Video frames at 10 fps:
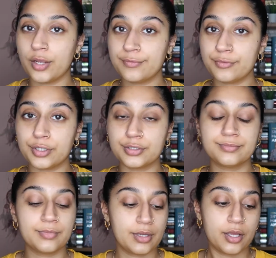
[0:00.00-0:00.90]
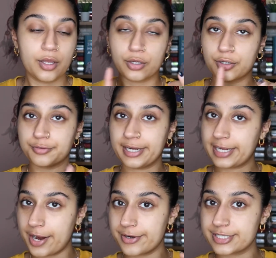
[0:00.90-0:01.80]
overall, great
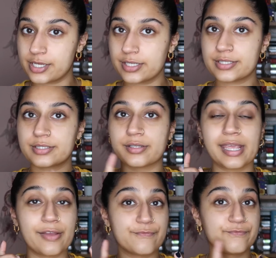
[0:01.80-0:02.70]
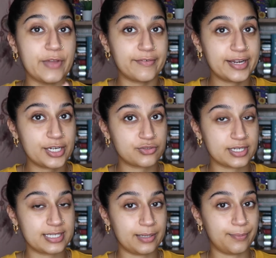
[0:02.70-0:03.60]
characters, very
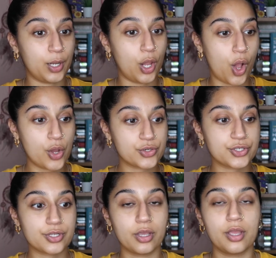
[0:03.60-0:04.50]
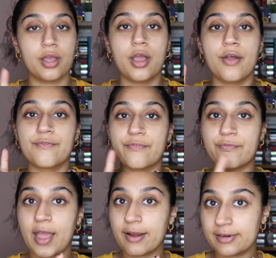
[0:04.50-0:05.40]
interesting plot,
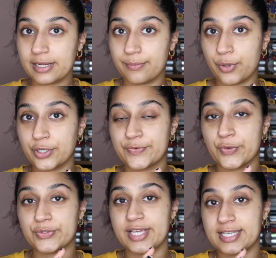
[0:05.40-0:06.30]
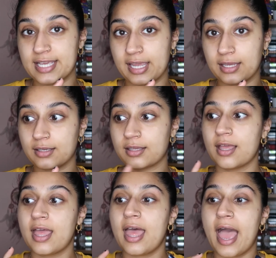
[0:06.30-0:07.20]
very beautiful setting,
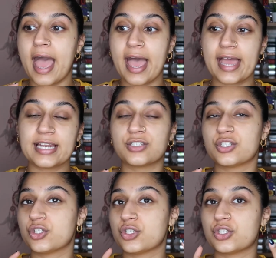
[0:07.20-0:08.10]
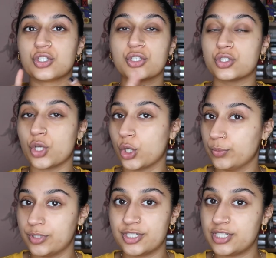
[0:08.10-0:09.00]
and just so
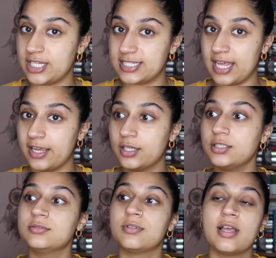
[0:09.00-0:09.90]
much detail.